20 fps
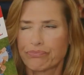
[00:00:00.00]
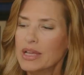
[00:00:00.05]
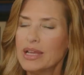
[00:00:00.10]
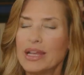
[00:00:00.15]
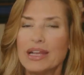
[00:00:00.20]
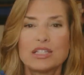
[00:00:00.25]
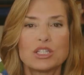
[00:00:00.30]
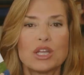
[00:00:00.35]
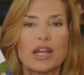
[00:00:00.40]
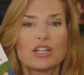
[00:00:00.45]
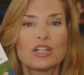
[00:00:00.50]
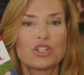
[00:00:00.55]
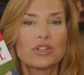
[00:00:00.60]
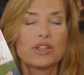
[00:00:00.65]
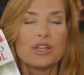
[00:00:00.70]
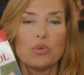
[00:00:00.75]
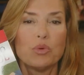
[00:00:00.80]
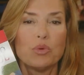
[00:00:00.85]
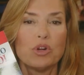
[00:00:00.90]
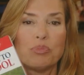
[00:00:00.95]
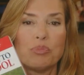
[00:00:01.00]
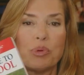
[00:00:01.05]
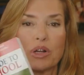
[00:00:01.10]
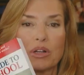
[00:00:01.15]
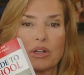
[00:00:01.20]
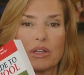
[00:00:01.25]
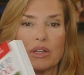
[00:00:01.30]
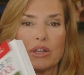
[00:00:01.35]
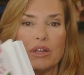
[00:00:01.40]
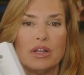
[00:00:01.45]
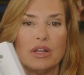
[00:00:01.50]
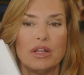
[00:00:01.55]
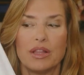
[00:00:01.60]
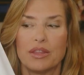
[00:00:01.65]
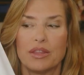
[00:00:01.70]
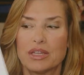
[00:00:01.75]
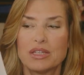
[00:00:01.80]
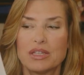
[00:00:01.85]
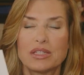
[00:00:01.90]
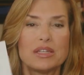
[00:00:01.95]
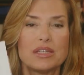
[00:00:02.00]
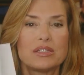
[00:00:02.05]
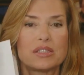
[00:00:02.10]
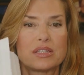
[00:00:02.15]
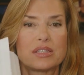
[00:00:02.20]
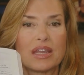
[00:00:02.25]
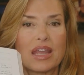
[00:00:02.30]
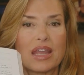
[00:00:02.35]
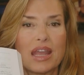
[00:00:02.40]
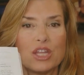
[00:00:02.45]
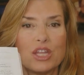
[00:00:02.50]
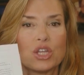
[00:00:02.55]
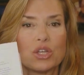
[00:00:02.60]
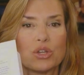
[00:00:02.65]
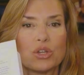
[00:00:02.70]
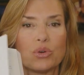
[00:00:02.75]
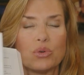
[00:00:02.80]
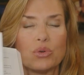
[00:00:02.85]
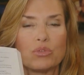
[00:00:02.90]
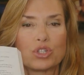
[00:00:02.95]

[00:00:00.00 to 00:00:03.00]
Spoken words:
It's actually a workbook. This is to get you